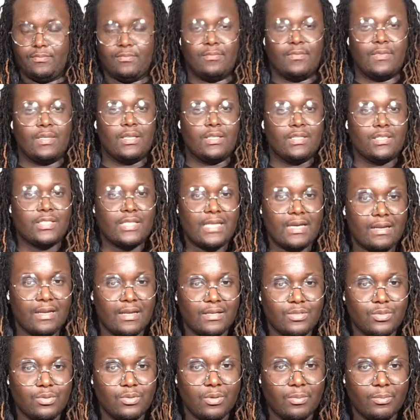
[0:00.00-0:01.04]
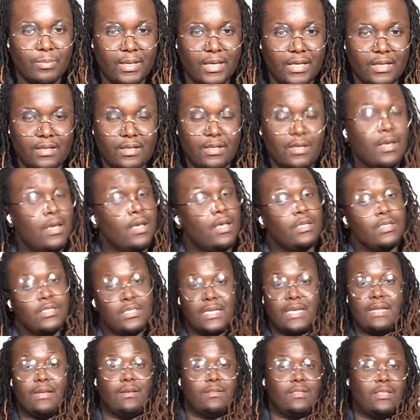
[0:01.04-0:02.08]
shout out to Amanda.
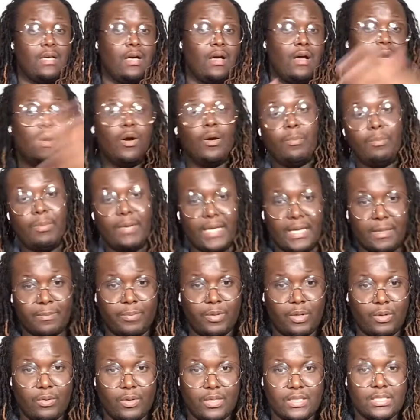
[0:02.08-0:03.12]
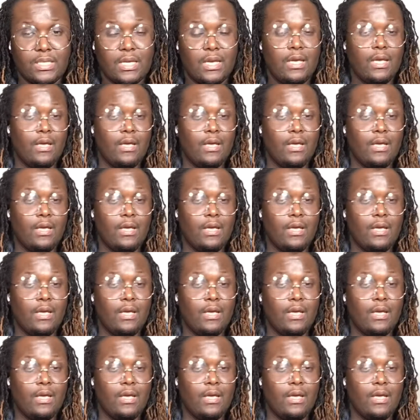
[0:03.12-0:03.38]
Shout out to all black poets.